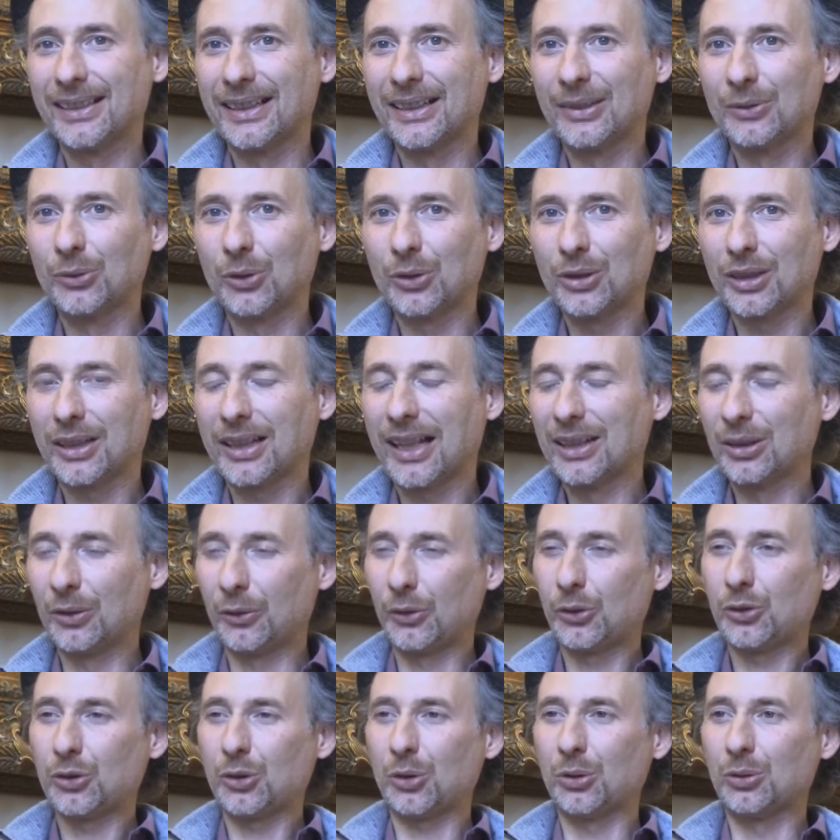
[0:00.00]
it was a kind
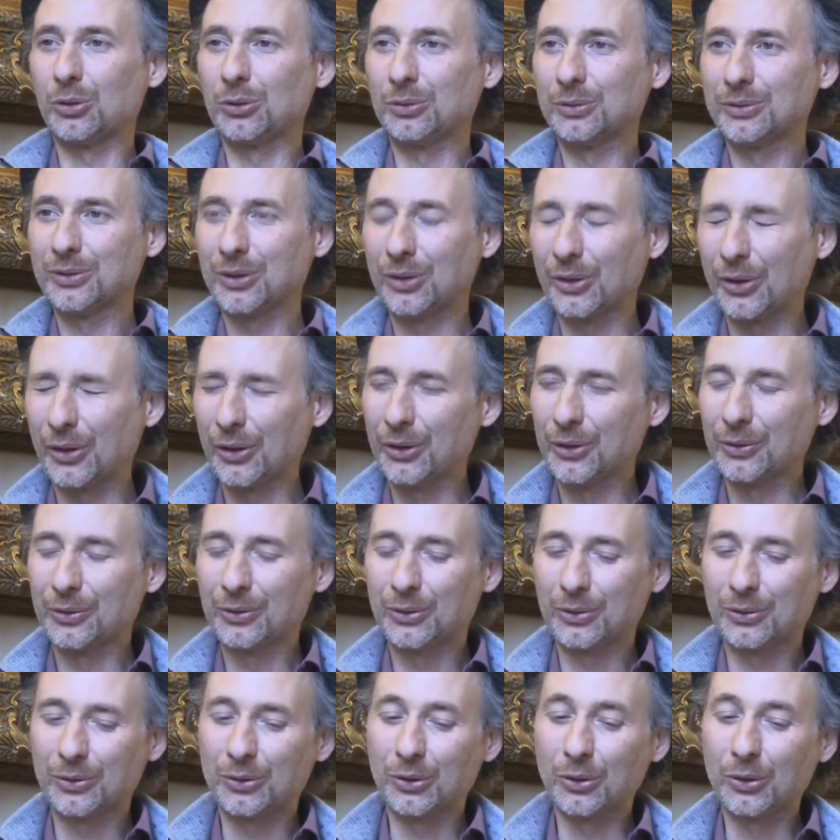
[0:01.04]
of show.
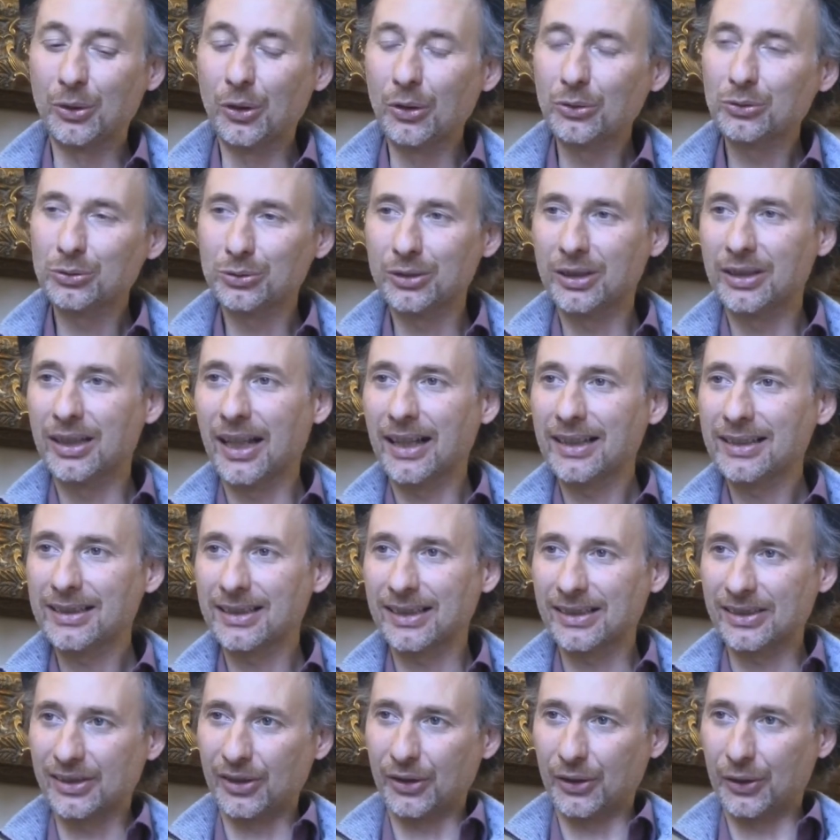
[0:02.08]
To go to the
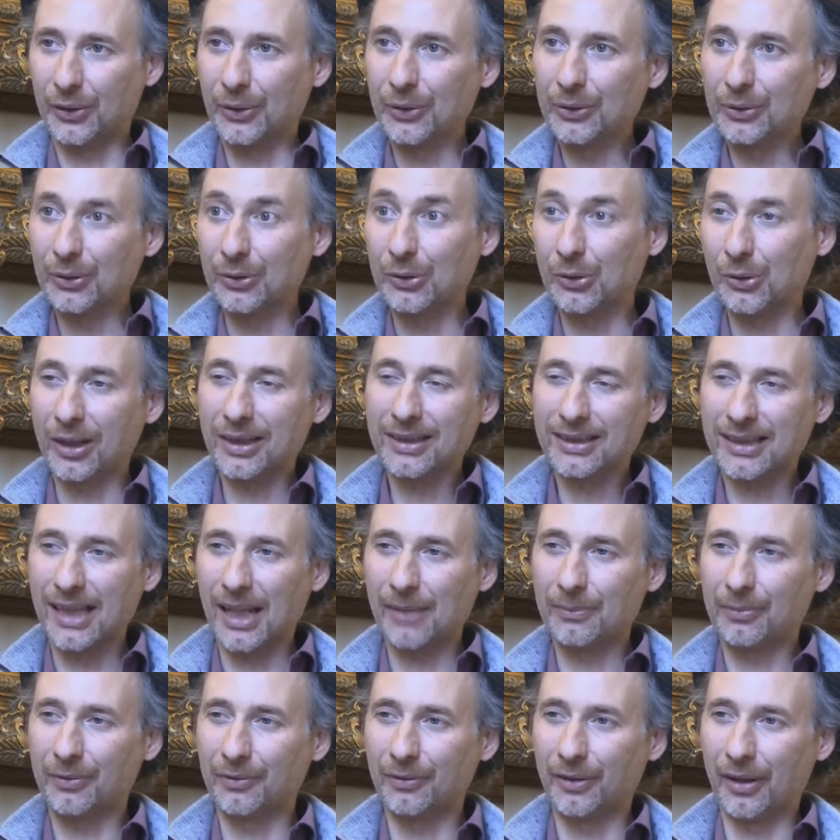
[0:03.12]
dances, you used to dress
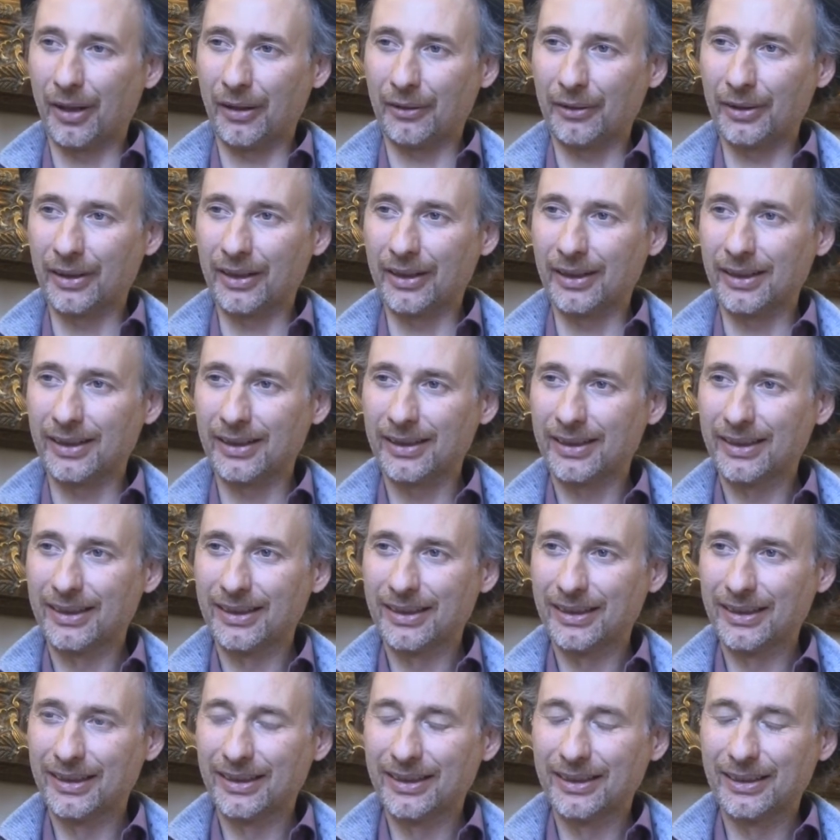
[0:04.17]
up very,
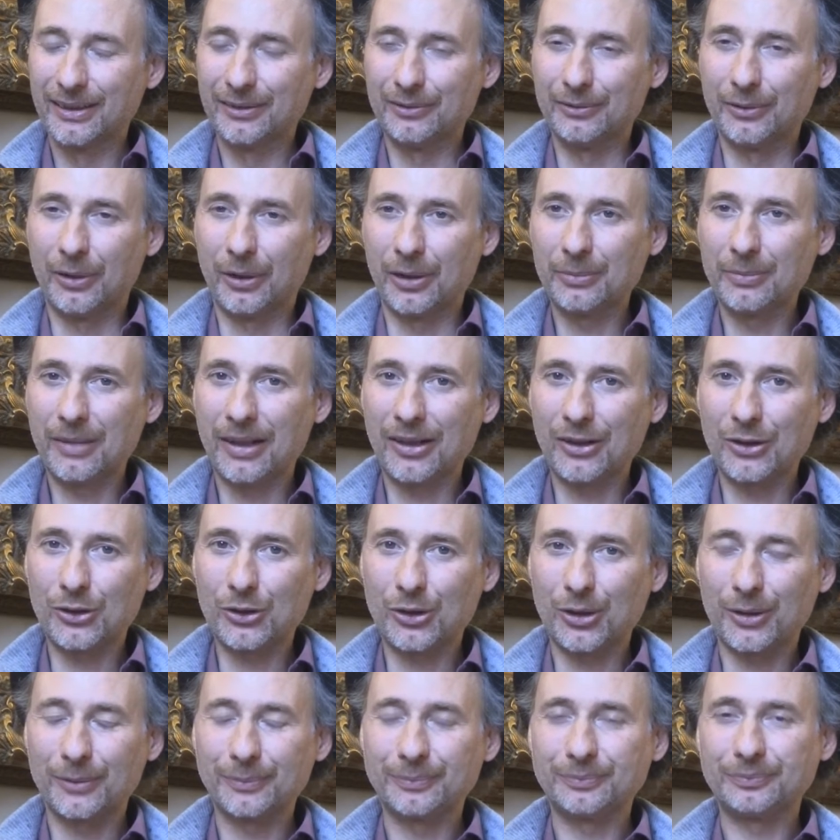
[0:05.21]
very
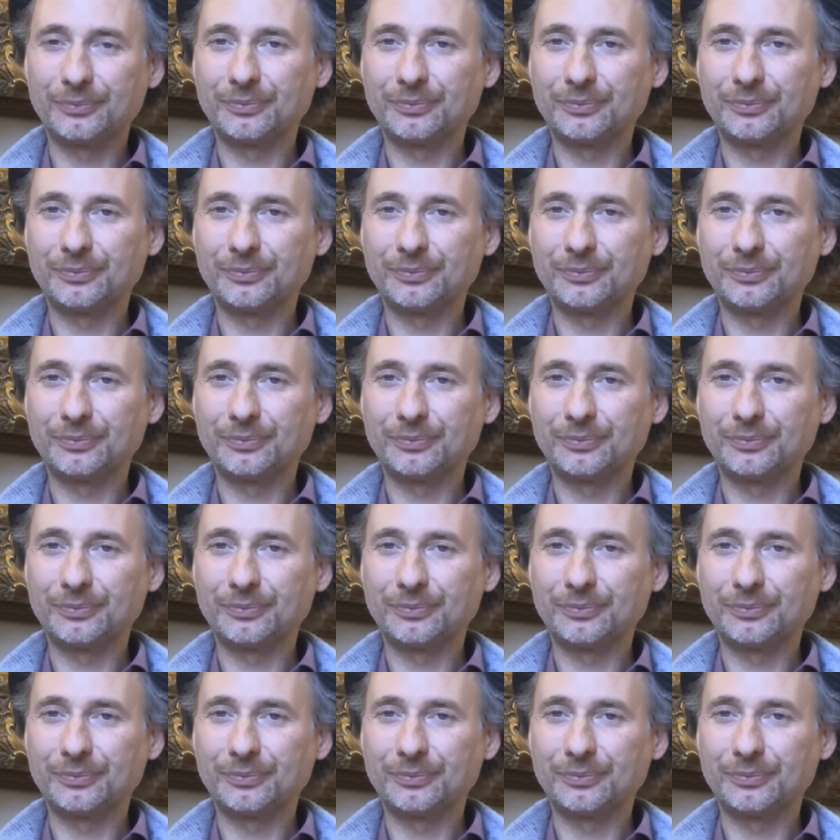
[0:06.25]
much.